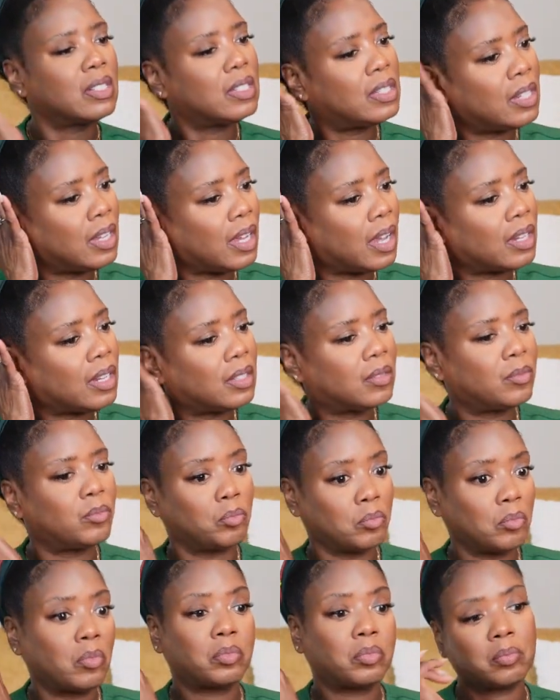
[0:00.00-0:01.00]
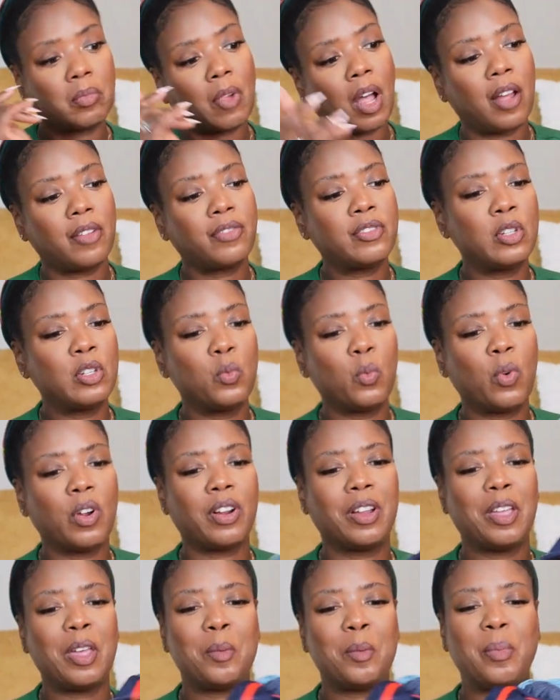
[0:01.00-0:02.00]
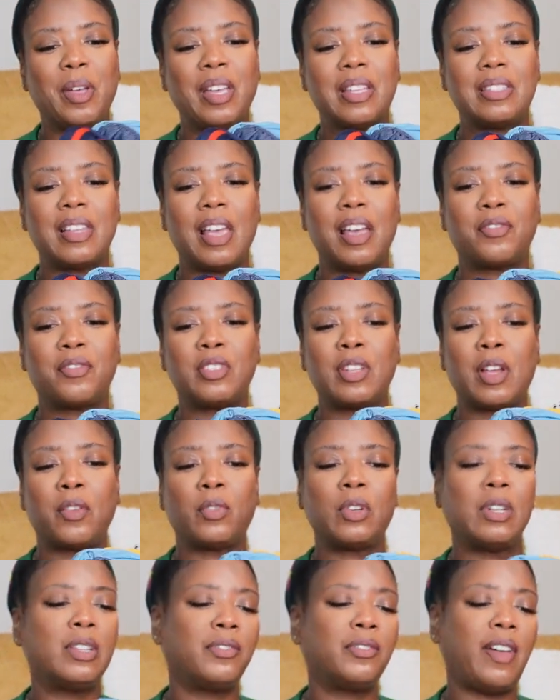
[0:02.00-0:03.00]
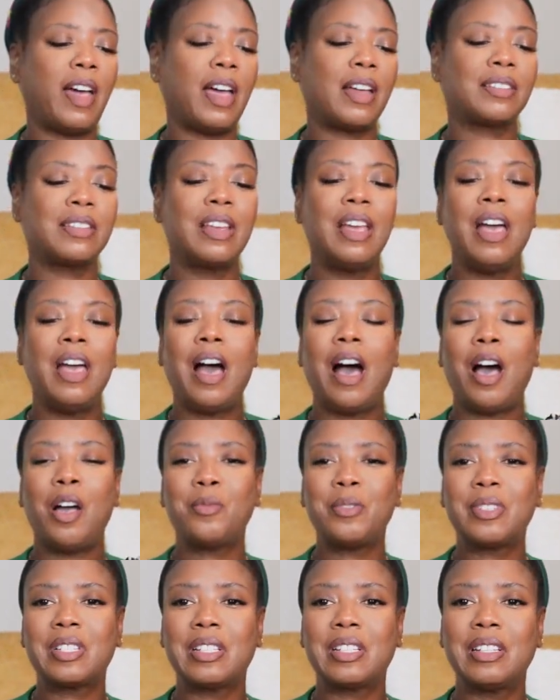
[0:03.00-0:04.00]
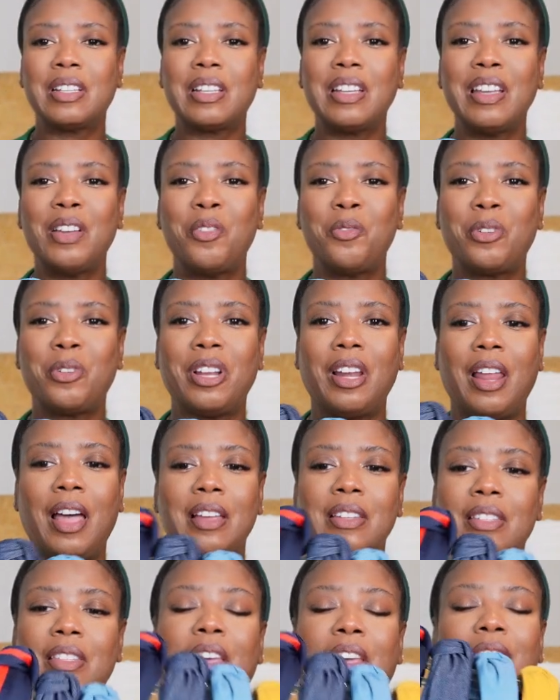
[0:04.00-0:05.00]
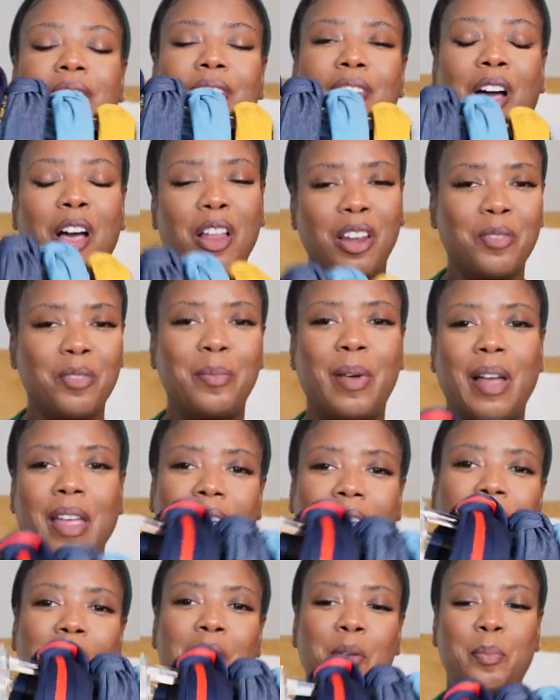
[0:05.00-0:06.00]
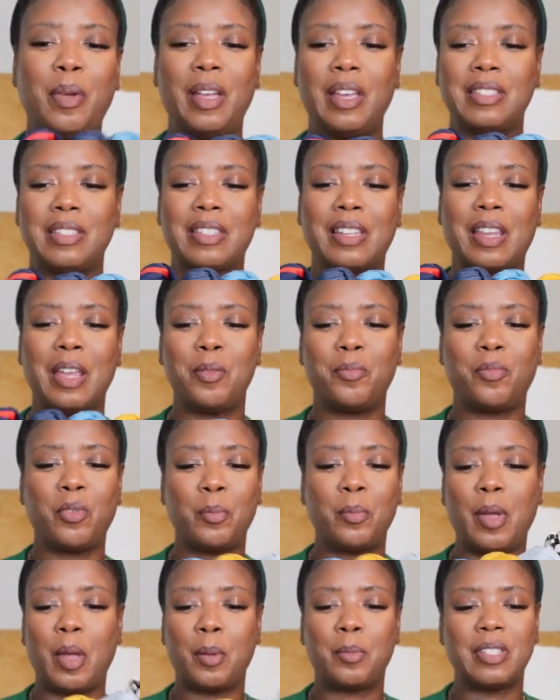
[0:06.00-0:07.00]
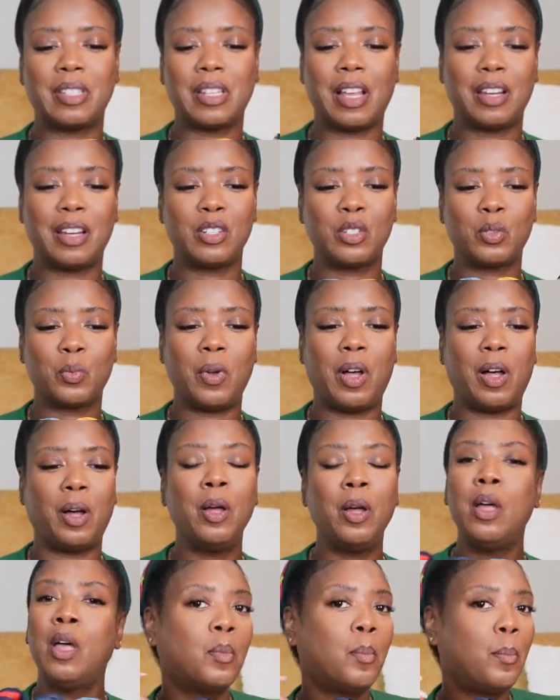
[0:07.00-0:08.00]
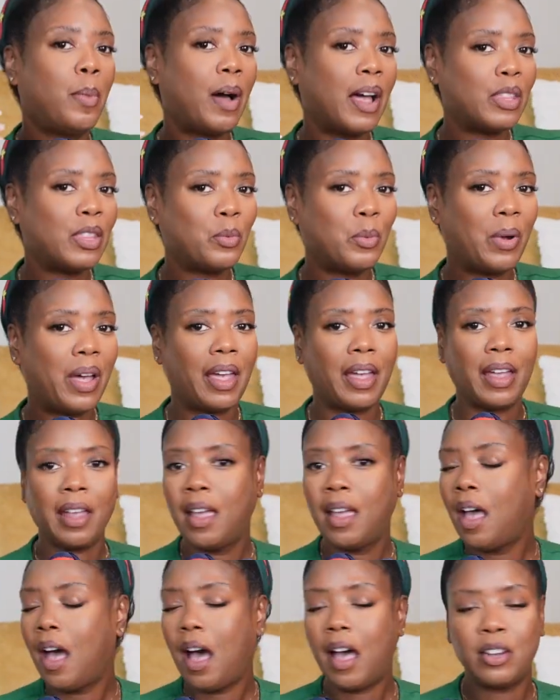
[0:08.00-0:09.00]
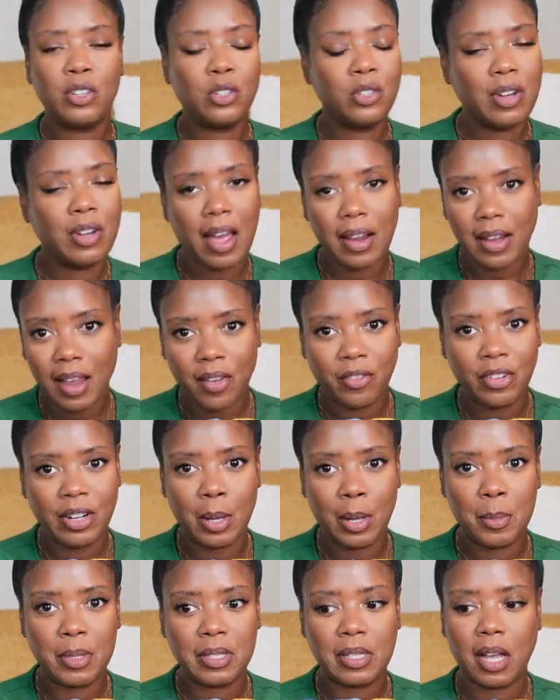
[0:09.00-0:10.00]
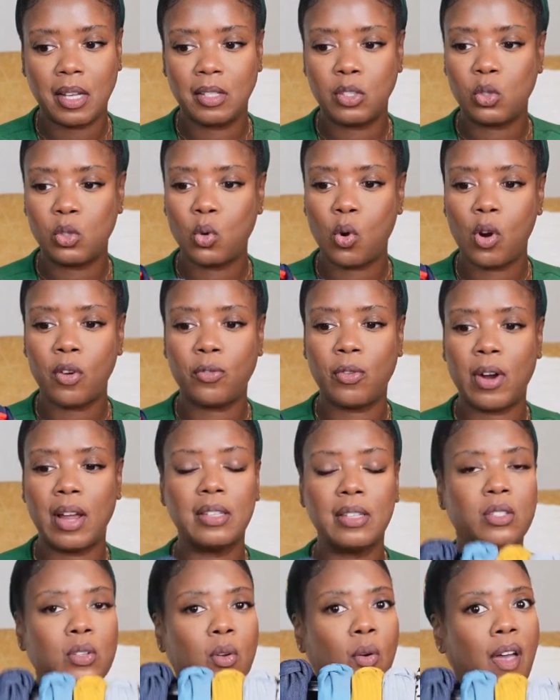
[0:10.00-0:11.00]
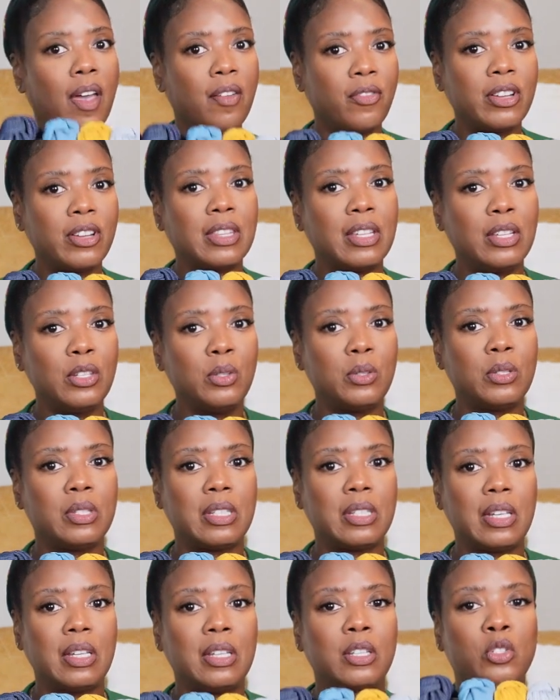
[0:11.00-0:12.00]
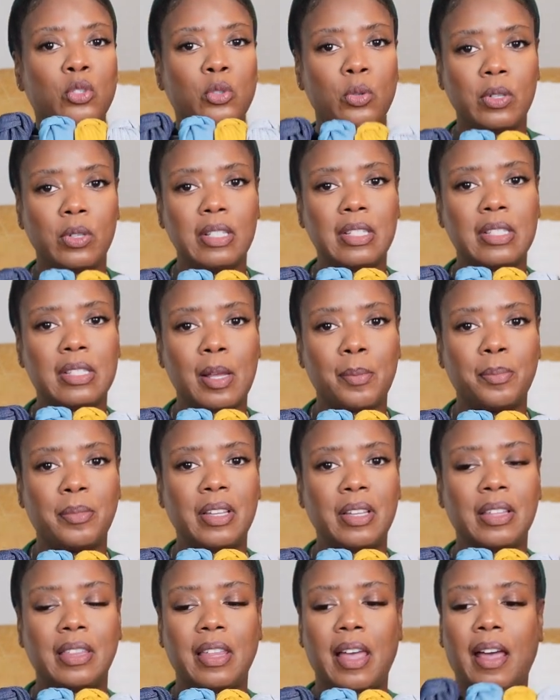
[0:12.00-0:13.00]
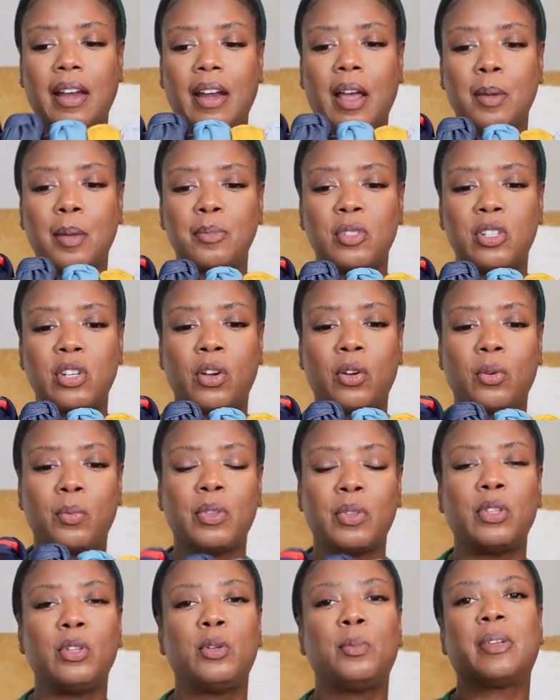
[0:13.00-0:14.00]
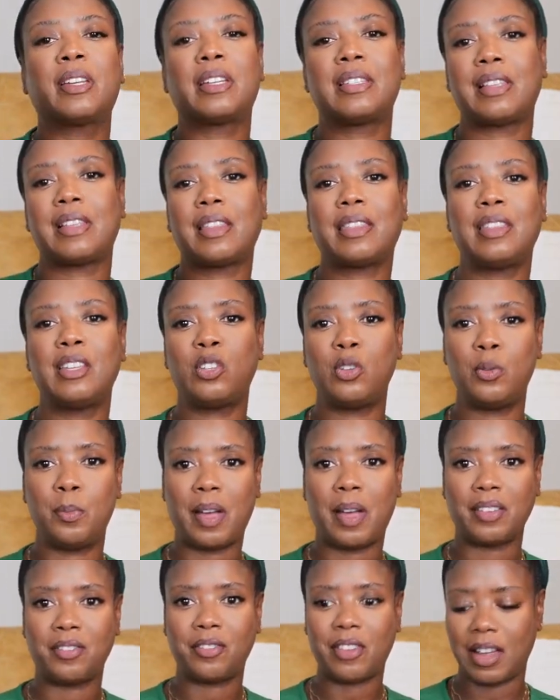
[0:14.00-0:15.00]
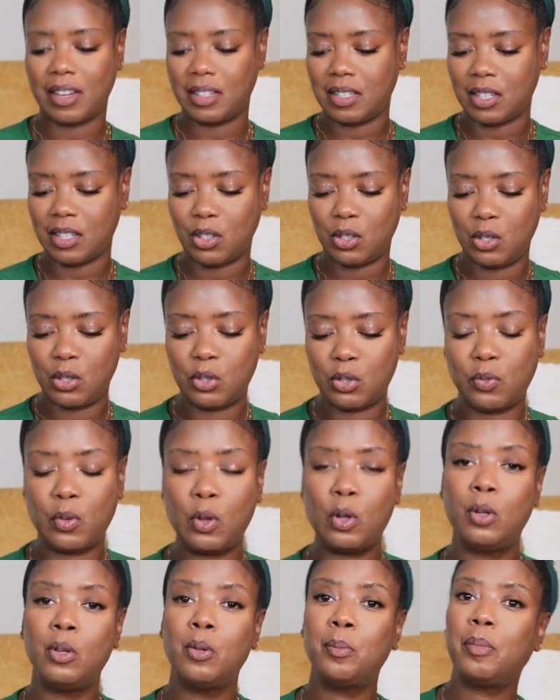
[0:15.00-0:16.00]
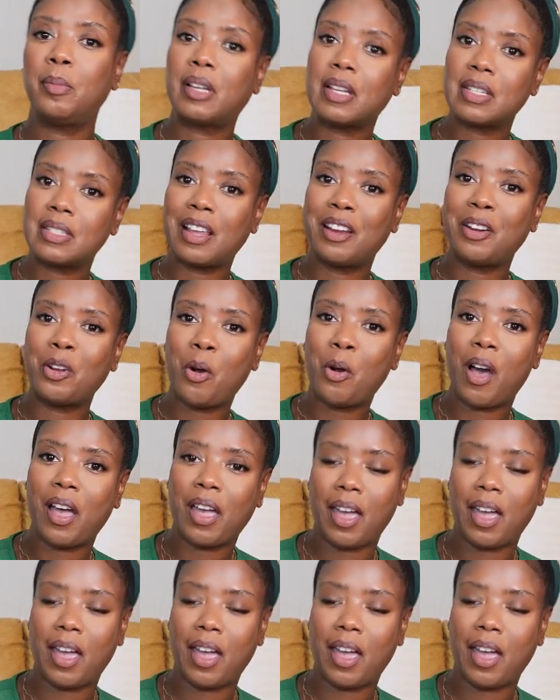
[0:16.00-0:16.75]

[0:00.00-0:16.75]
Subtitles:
see, I often wear headbands, I have several. In fact, I was looking and realized that all of my headbands came from Amazon as well. By the way, I do not have an Amazon storefront, so everything you see is truly something that I'm sharing with you because I think you might find it useful, because I know I